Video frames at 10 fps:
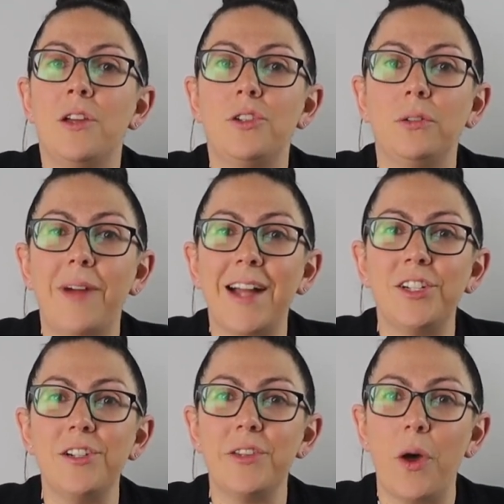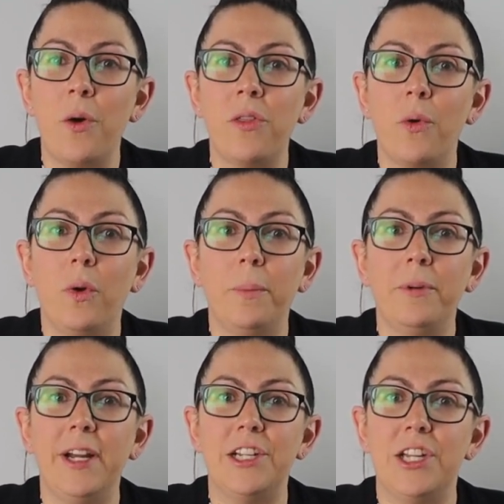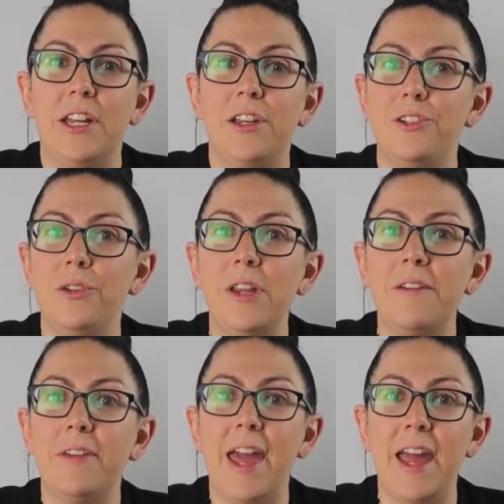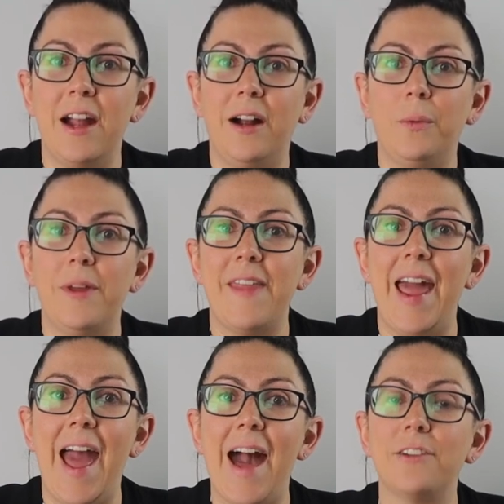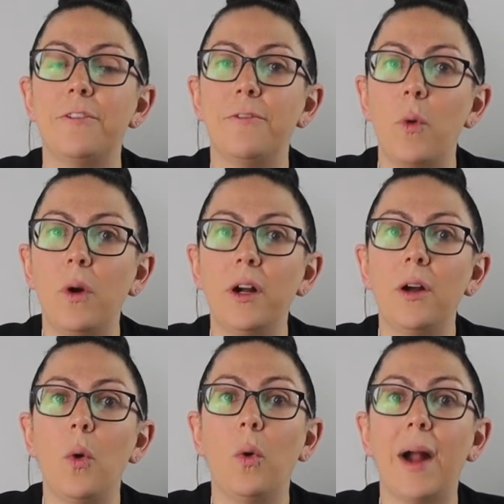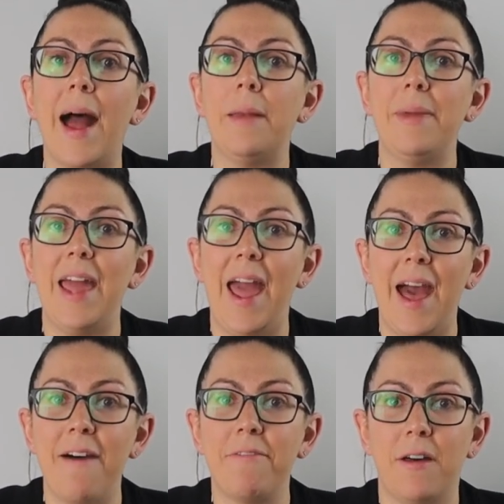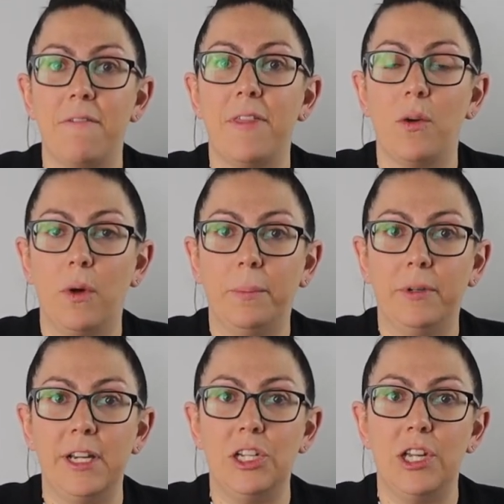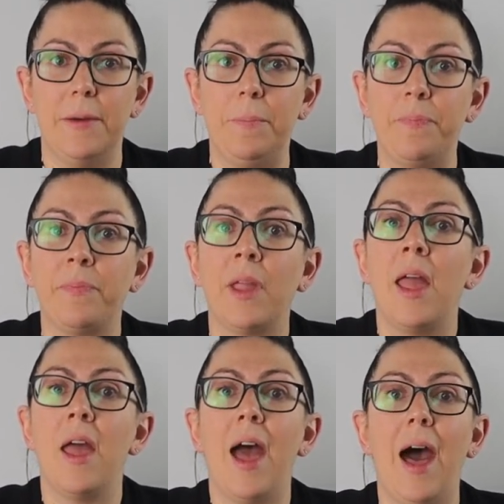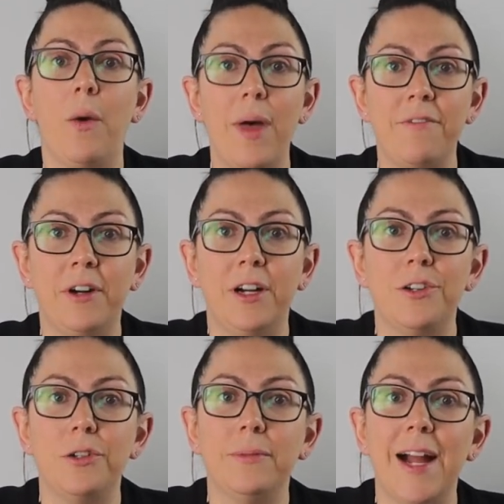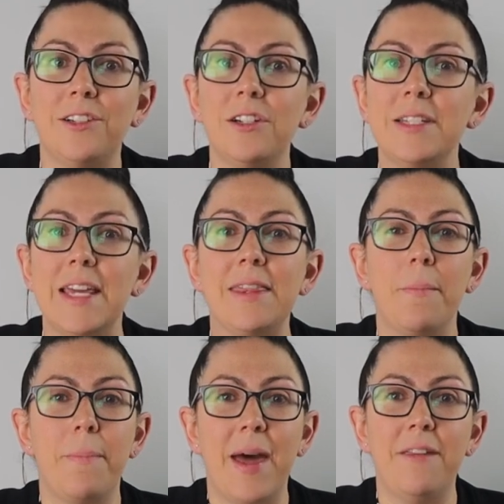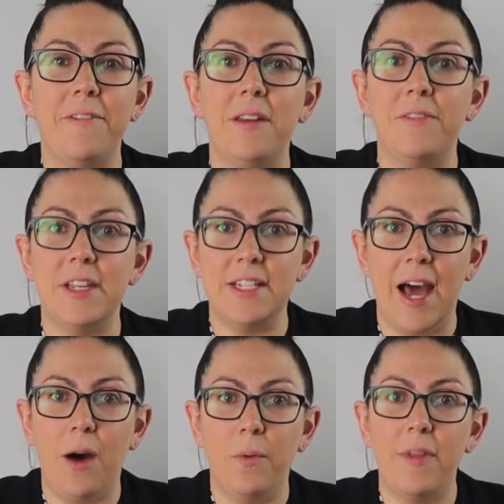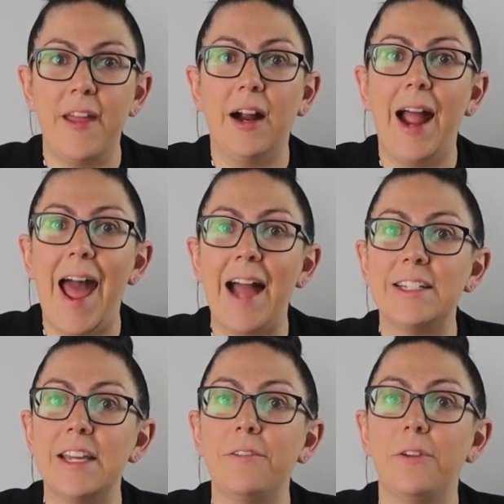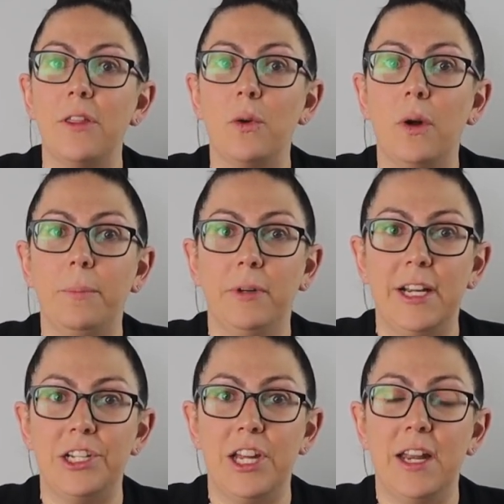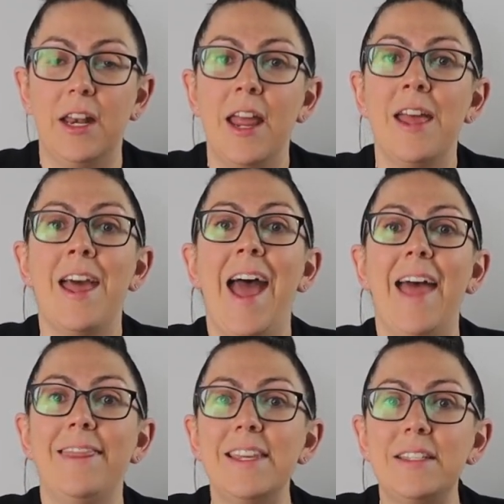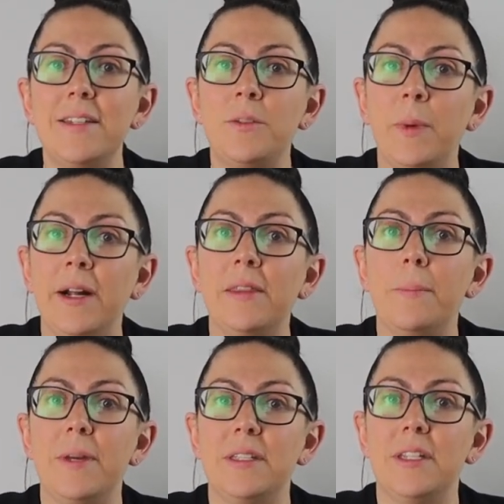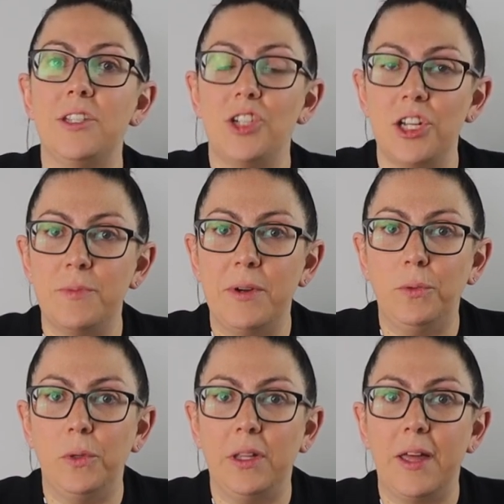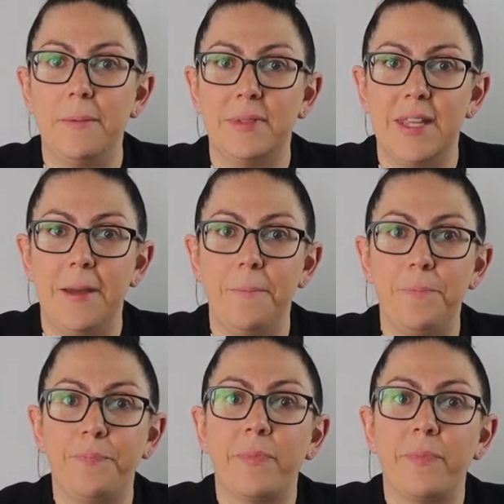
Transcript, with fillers: Directors owe the corporation a duty of care when they act for or on behalf of the corporation. However, directors get the benefit of the doubt when they are acting for the corporation, and this is where the business judgment rule comes in.